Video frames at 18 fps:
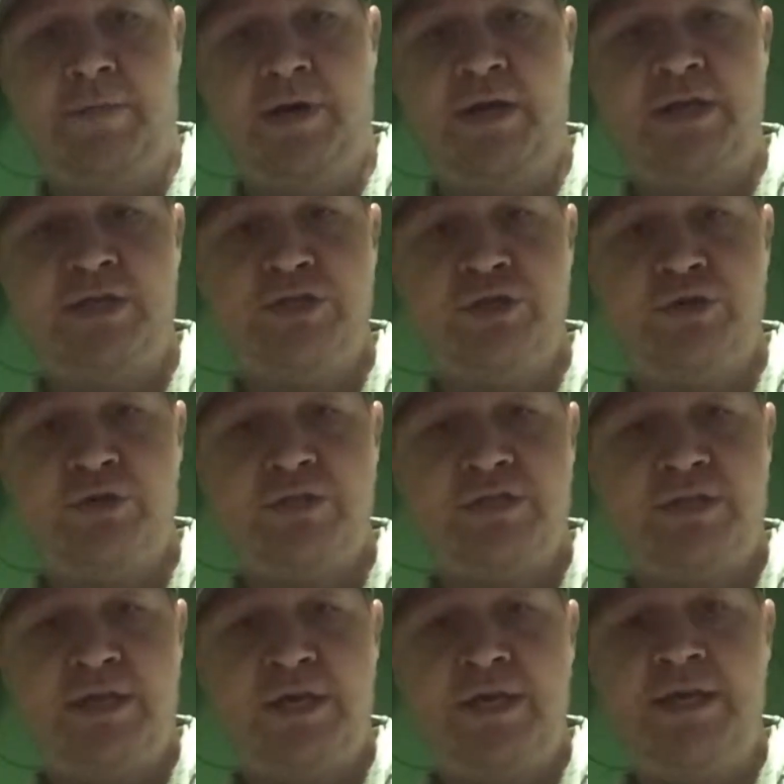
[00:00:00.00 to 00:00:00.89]
But as you can
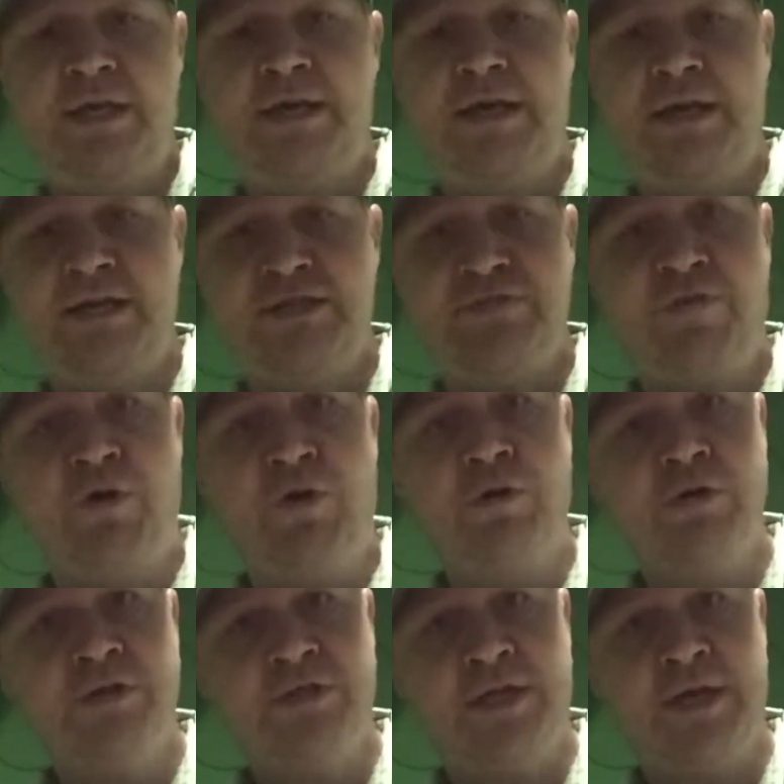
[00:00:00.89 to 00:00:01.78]
see, as
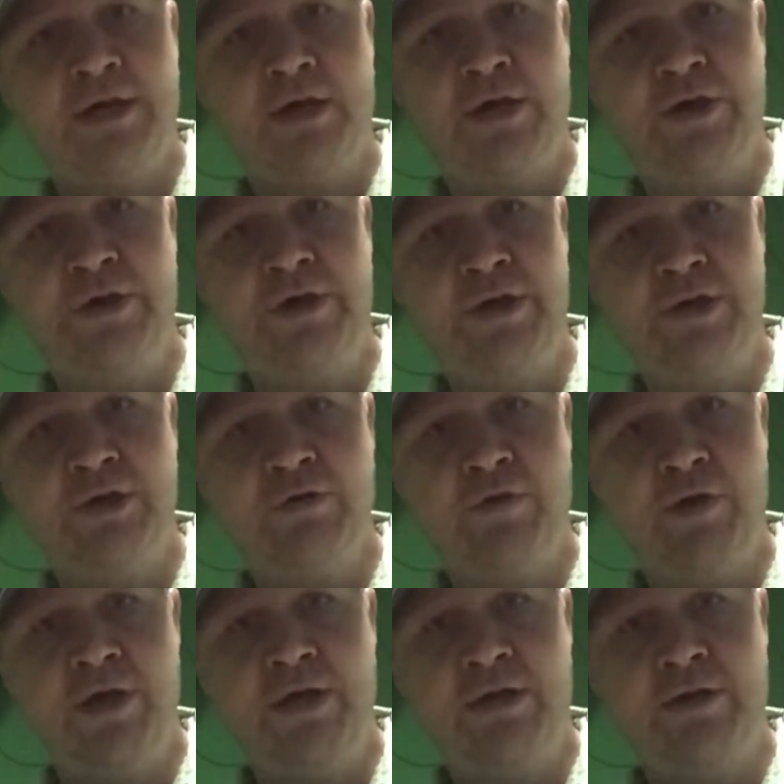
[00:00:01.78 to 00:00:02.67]
far as a hunting
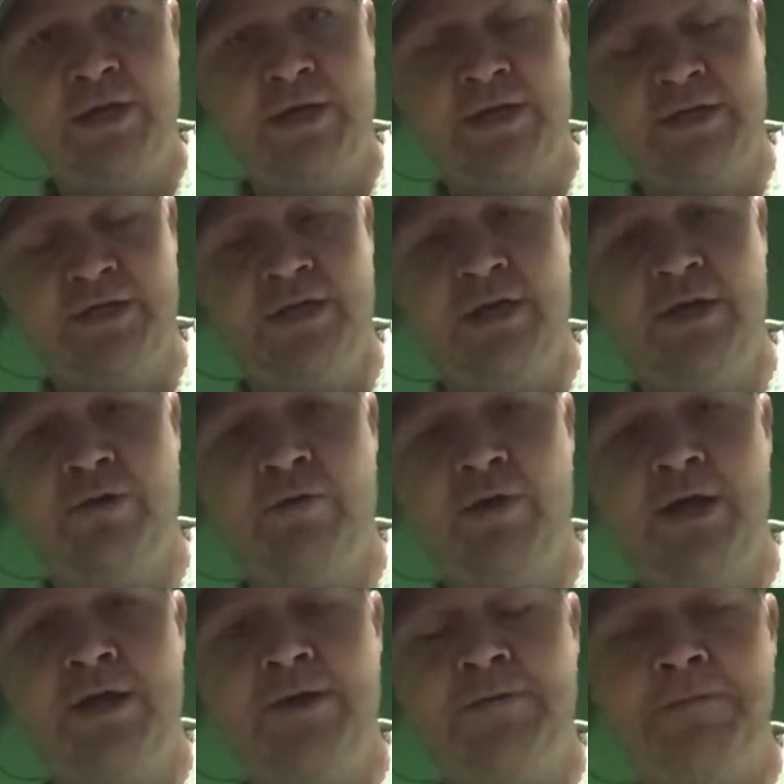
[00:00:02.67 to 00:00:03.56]
round, like a deer
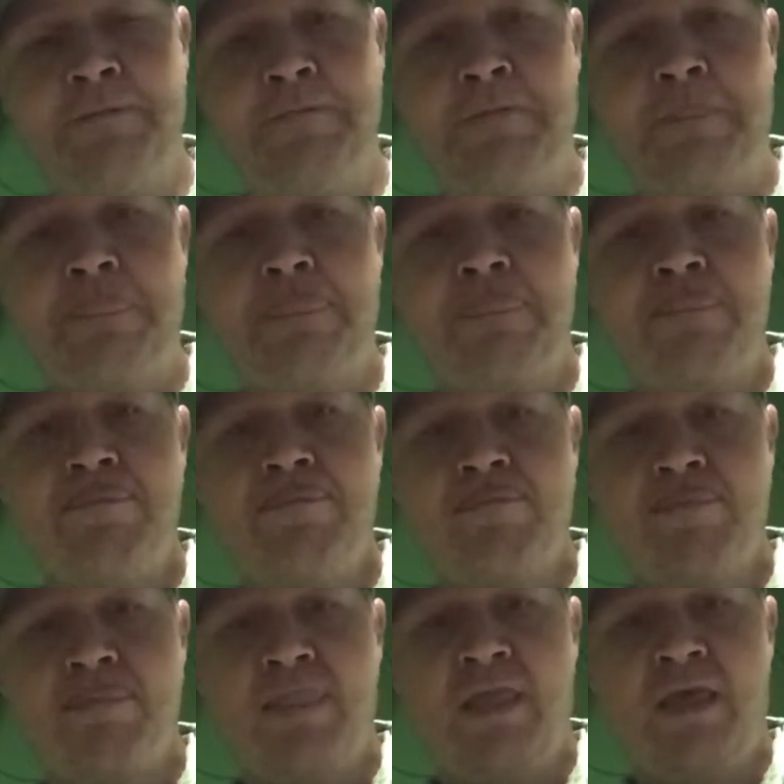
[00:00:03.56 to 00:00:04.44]
round,
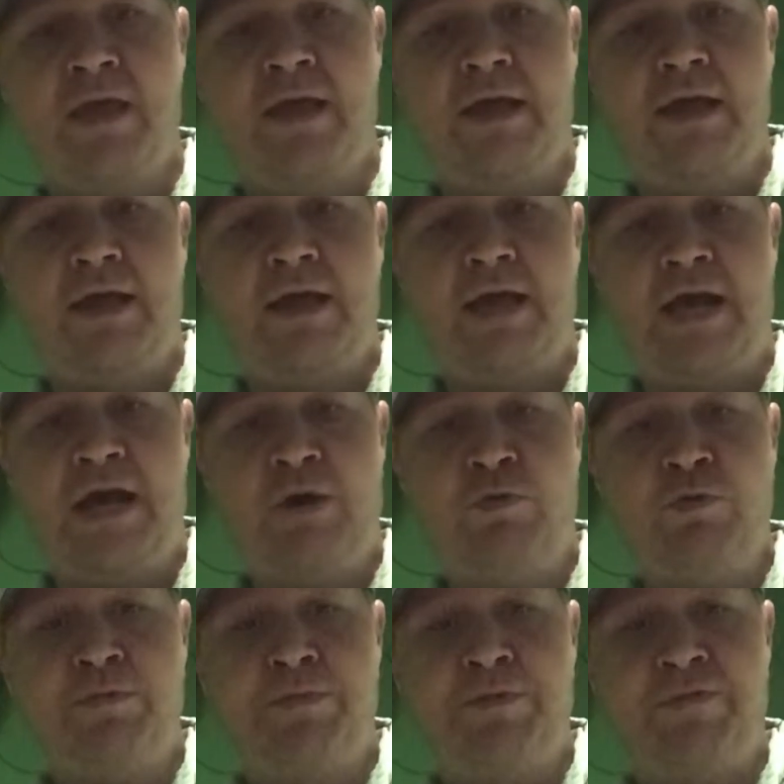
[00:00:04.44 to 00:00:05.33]

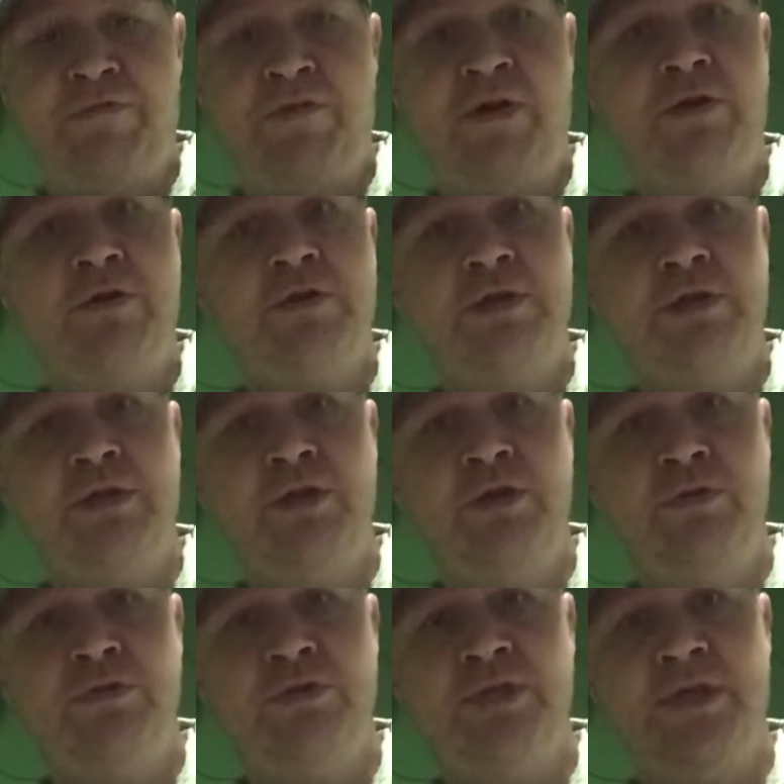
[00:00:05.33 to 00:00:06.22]
I would prefer to
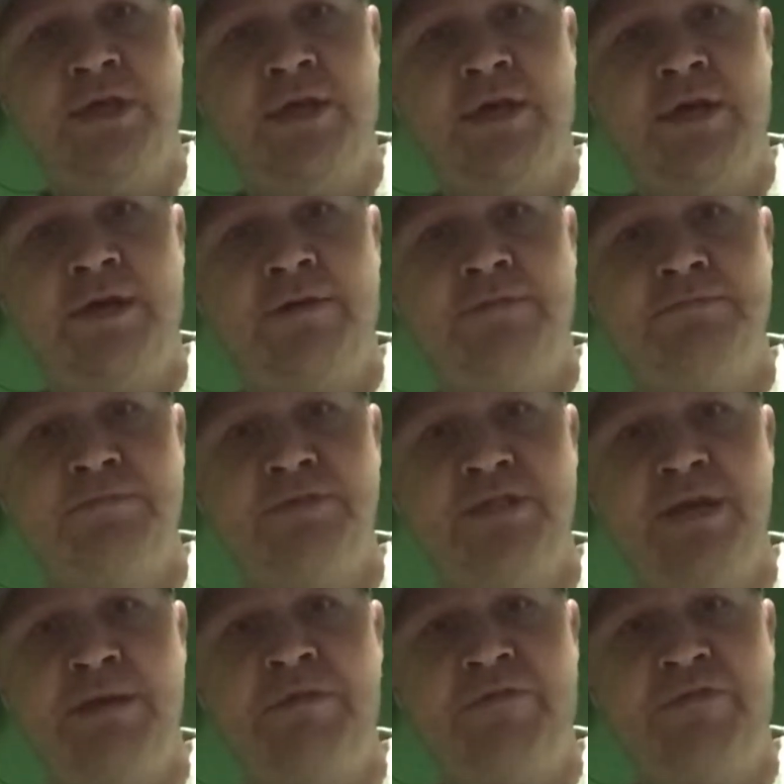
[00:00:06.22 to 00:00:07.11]
use the
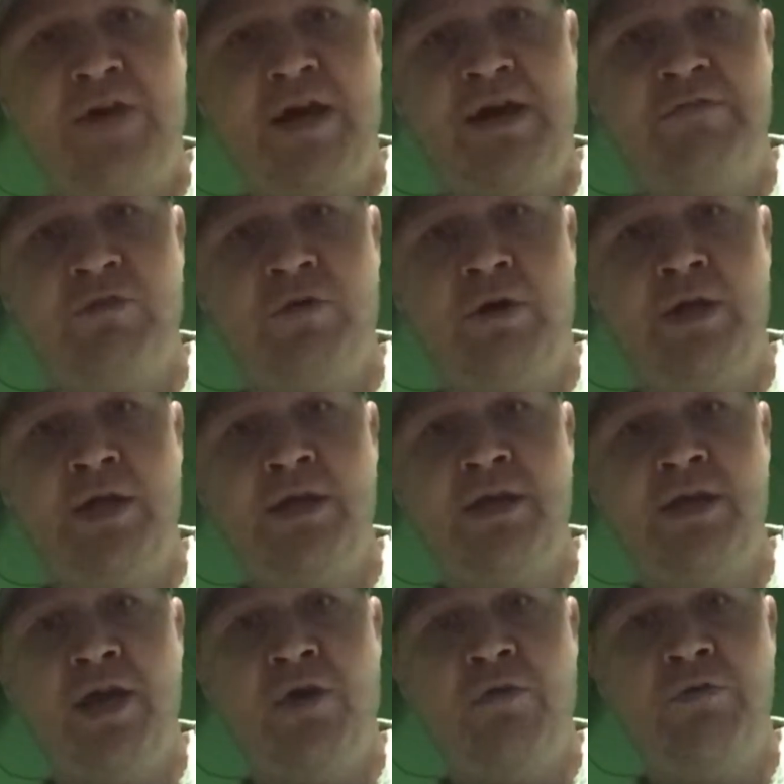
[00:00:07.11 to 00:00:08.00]
75
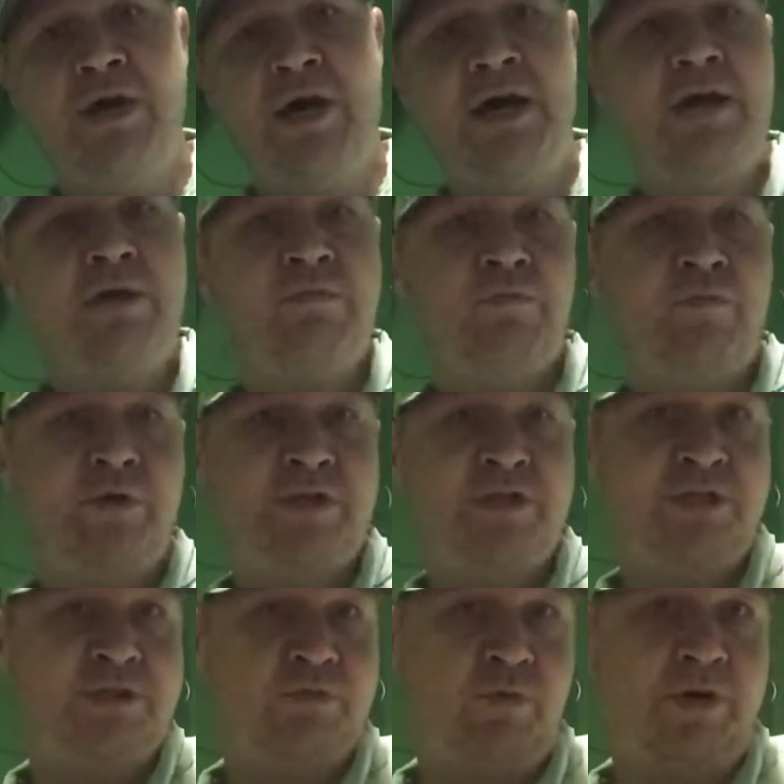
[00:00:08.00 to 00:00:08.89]
grain Go Dot,
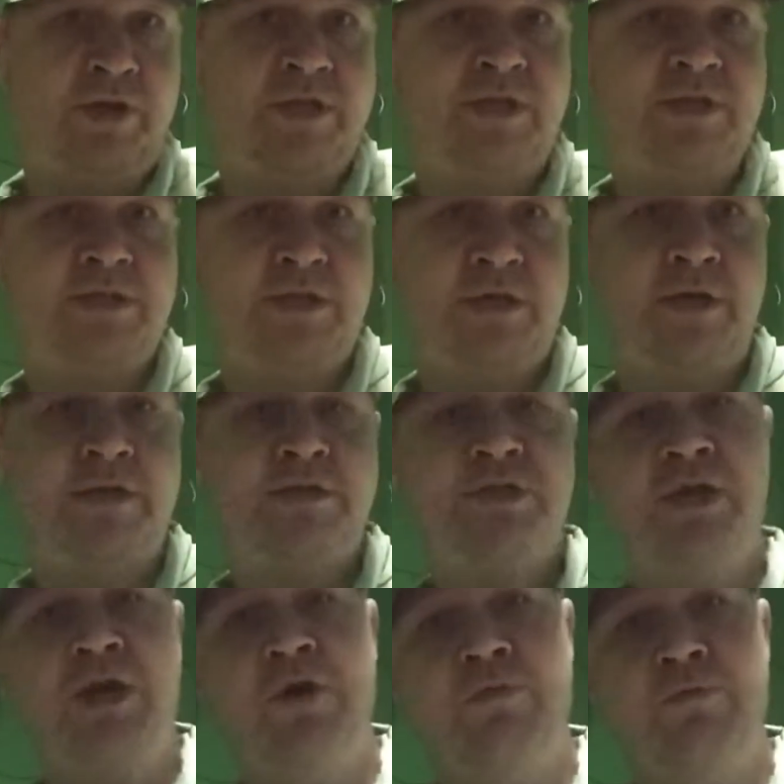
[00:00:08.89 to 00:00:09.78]
which is what this
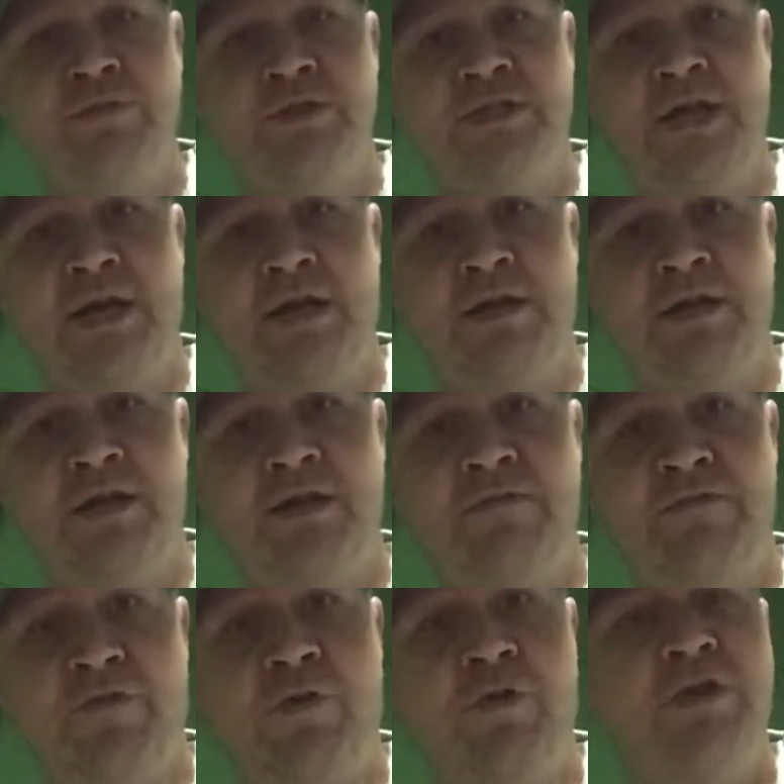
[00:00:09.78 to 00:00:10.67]
scope was sighted
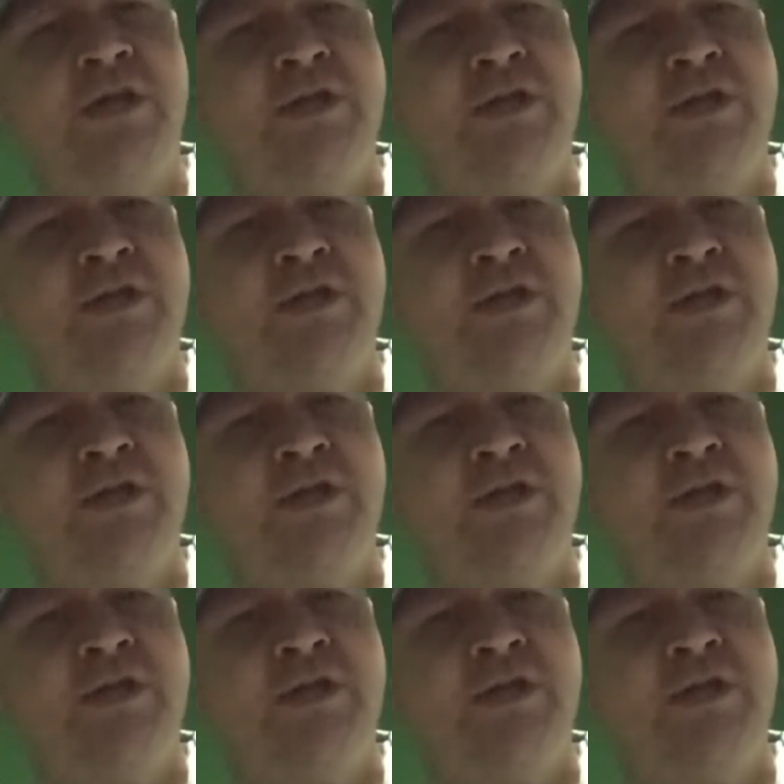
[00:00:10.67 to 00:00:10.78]
in for.